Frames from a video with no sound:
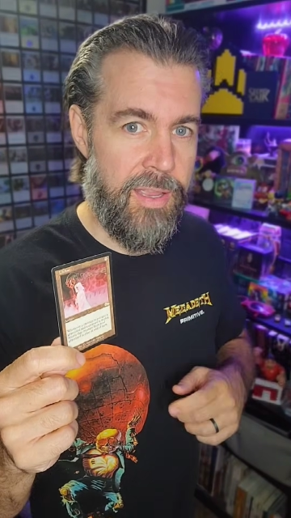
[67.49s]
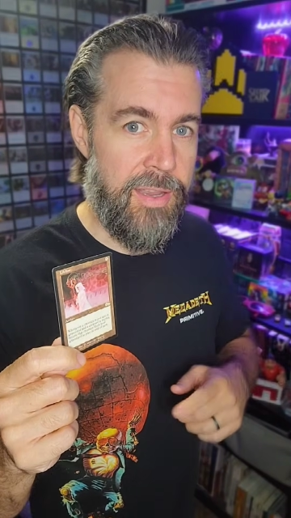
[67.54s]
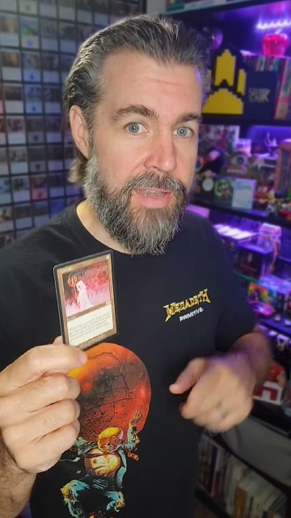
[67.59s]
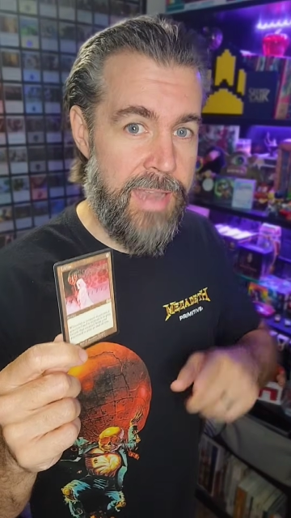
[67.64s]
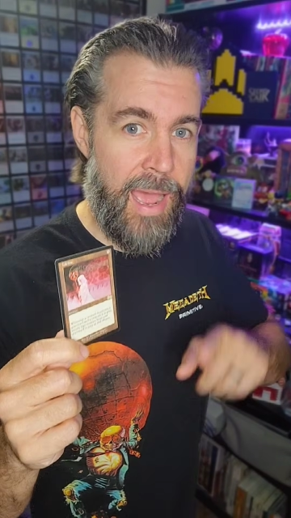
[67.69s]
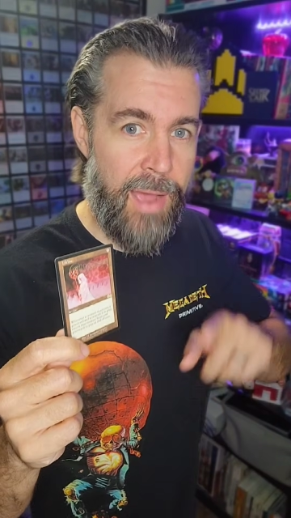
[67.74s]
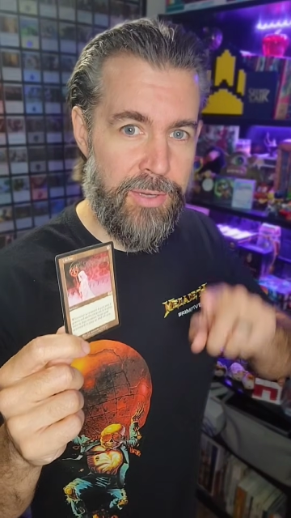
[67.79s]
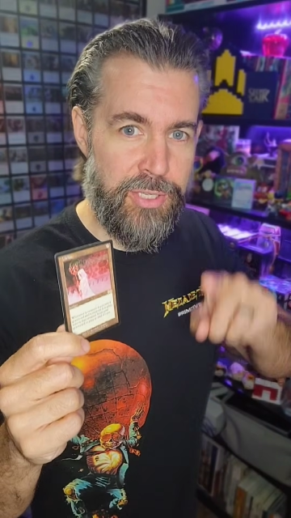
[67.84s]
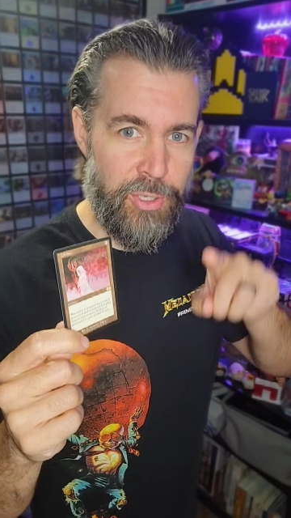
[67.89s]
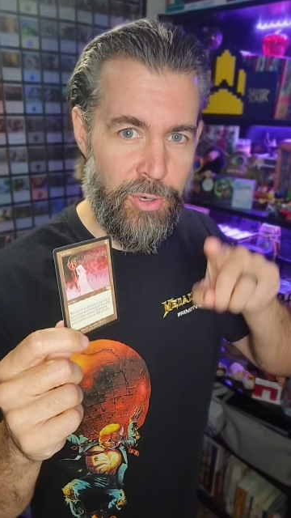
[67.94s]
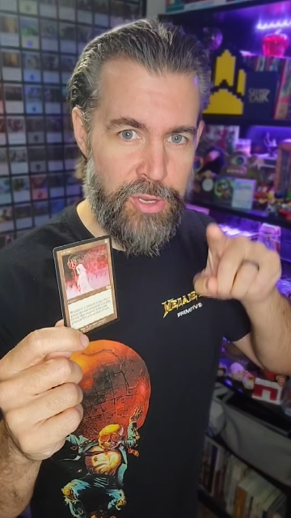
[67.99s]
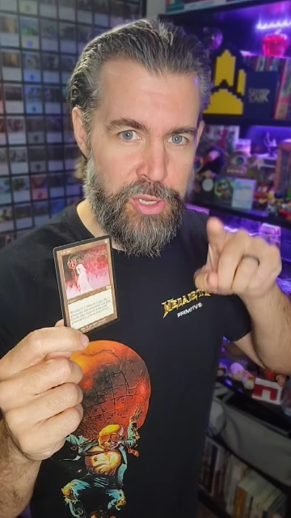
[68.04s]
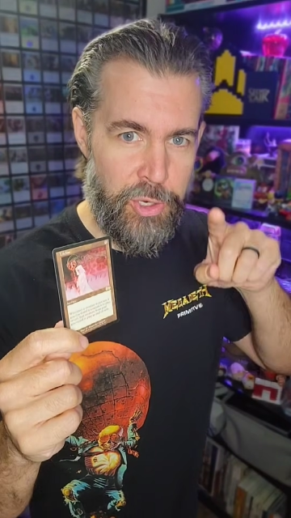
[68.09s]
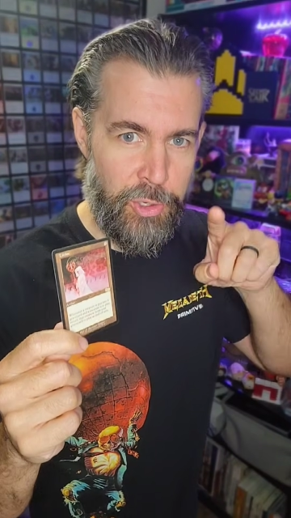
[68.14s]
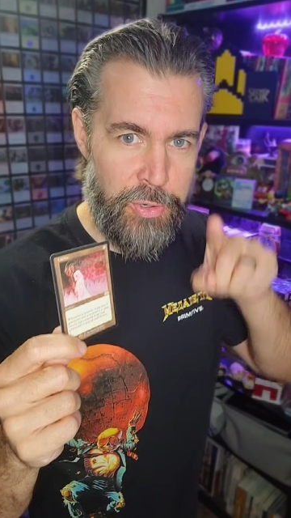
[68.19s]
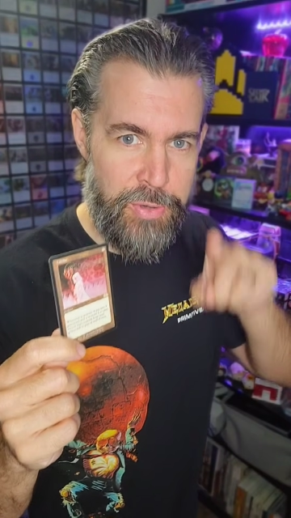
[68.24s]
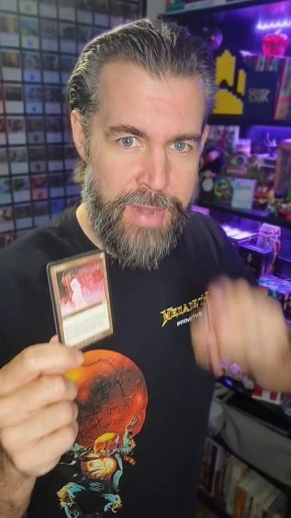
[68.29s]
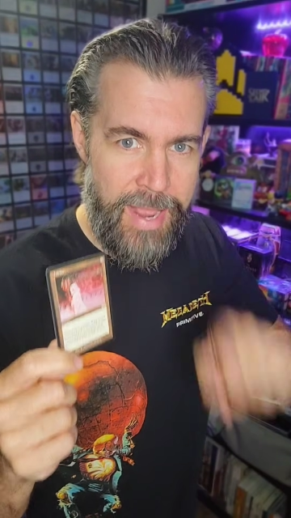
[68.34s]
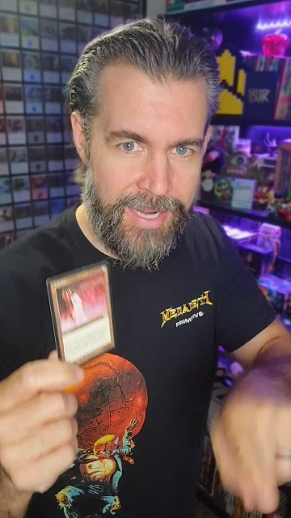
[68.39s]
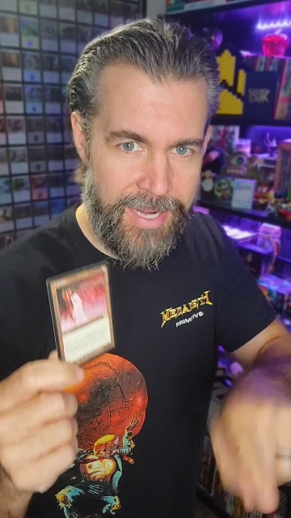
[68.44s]
Now during
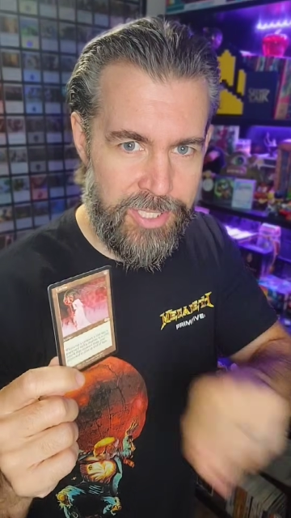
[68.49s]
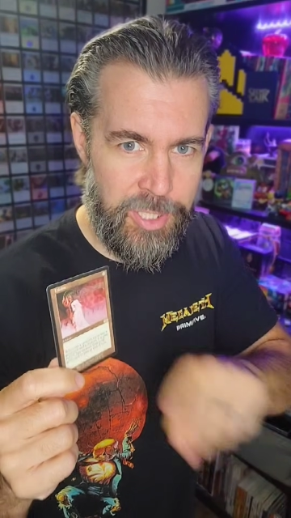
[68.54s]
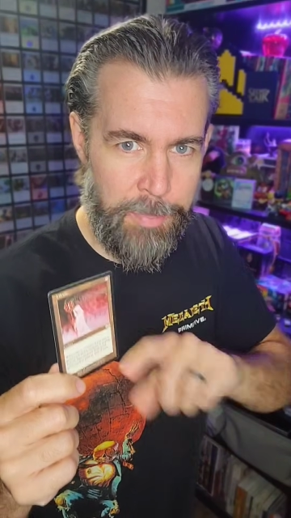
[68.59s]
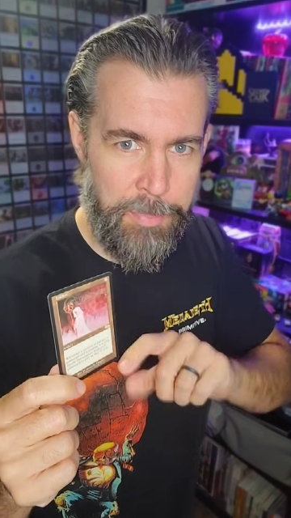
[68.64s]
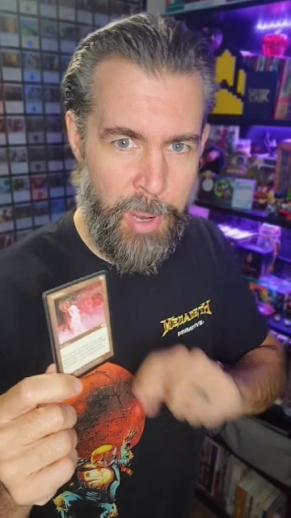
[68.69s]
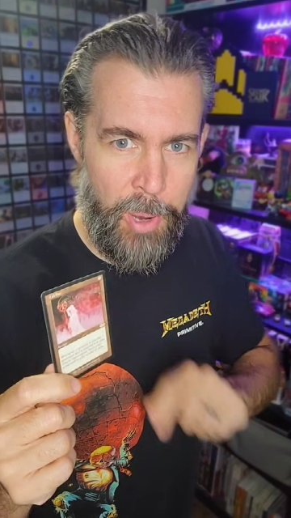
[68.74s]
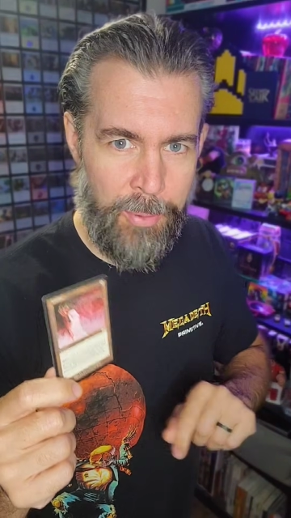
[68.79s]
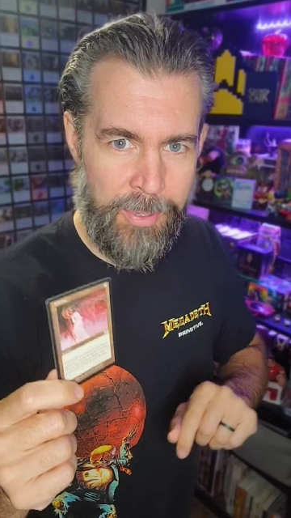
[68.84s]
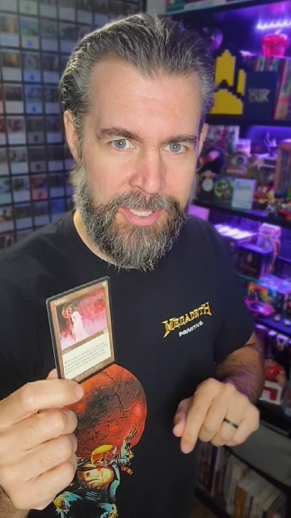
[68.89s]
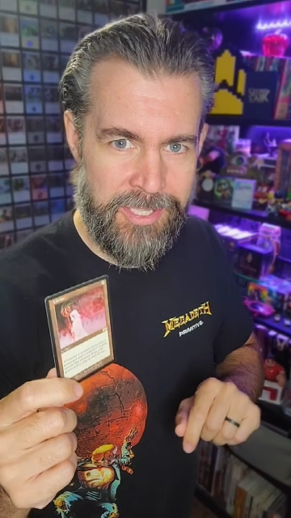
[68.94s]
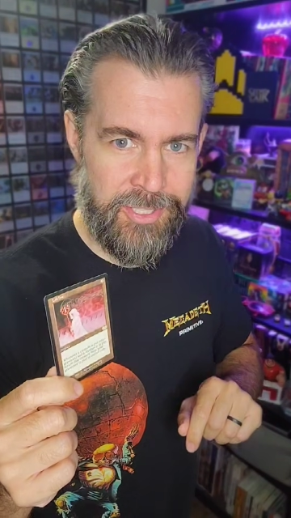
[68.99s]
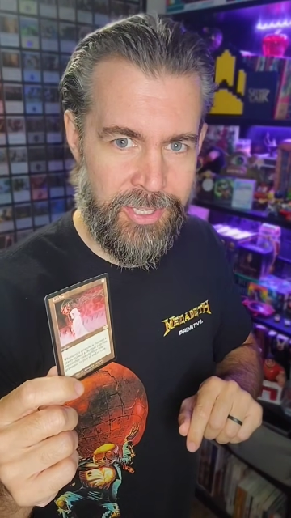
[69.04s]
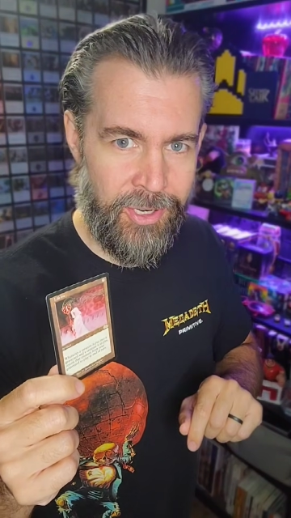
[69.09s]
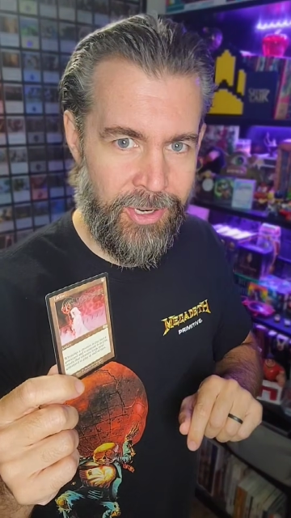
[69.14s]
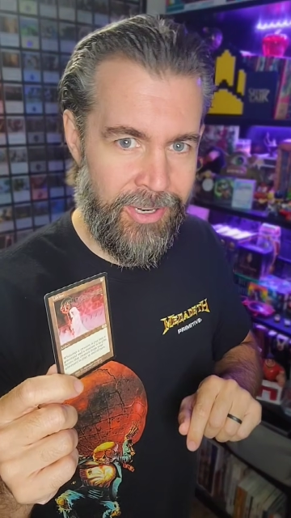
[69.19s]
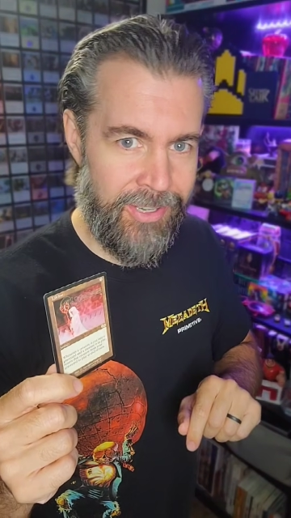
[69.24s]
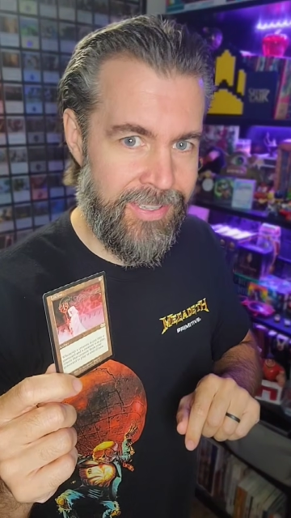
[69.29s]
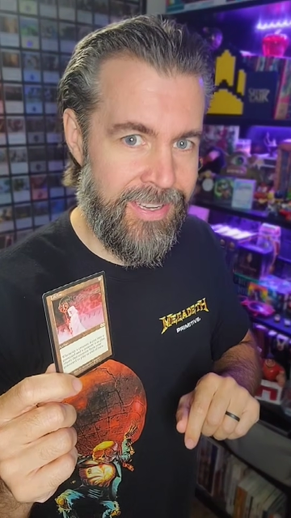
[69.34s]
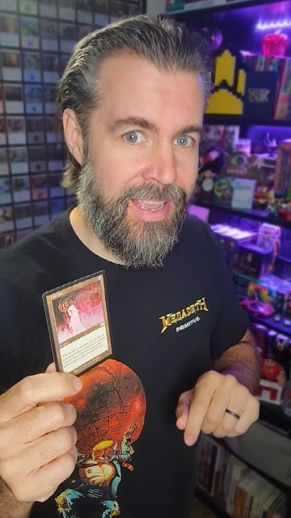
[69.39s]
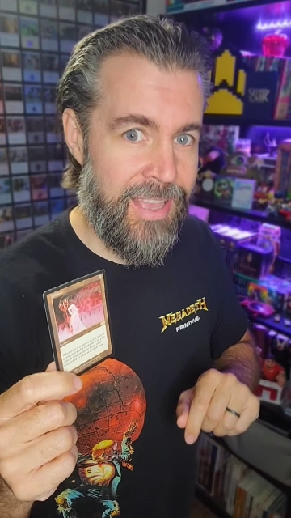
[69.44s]
your next opponent's
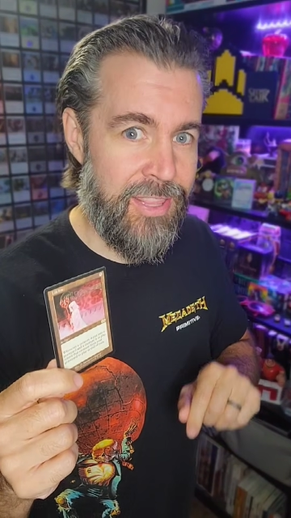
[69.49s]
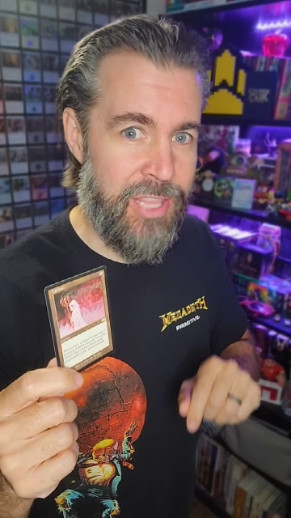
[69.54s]
turn,